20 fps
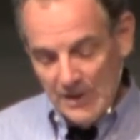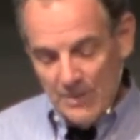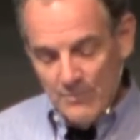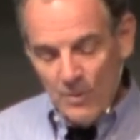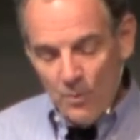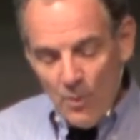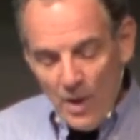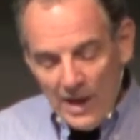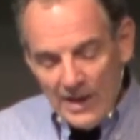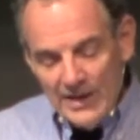
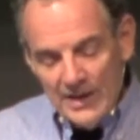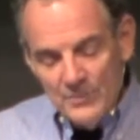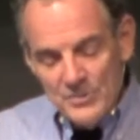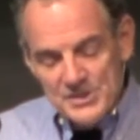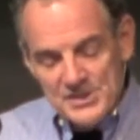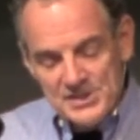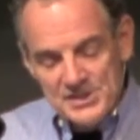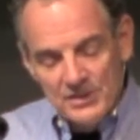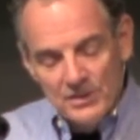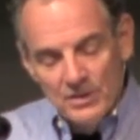But while he
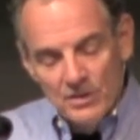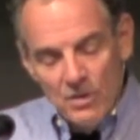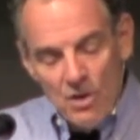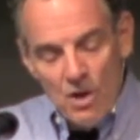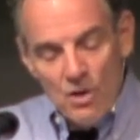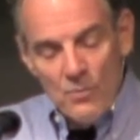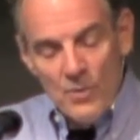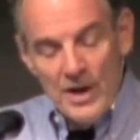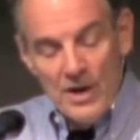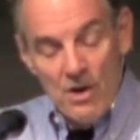was still a
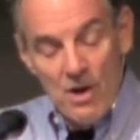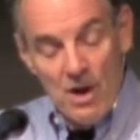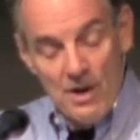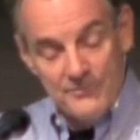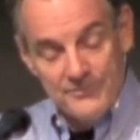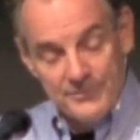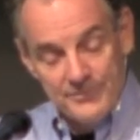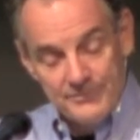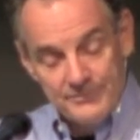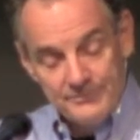long way
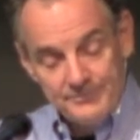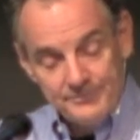off,